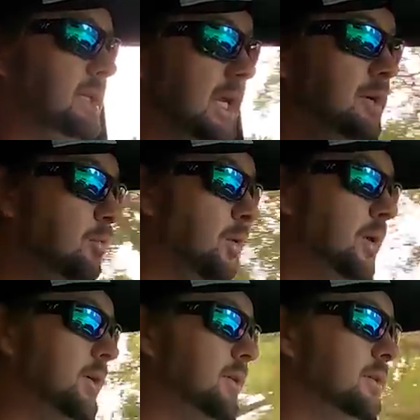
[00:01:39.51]
deep
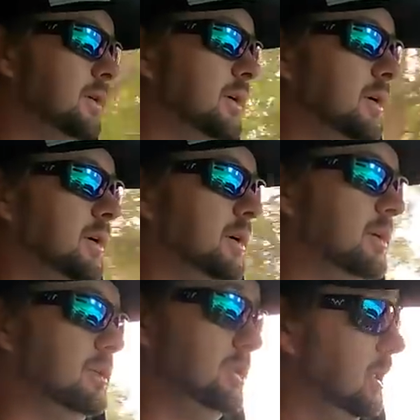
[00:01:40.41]
water,
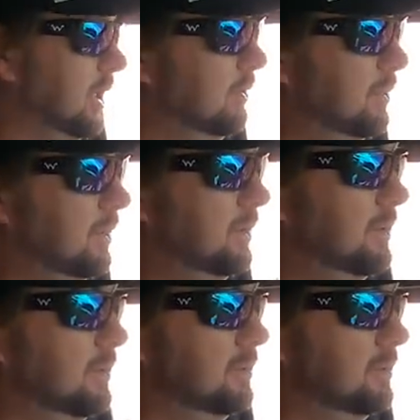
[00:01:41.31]
shallow water,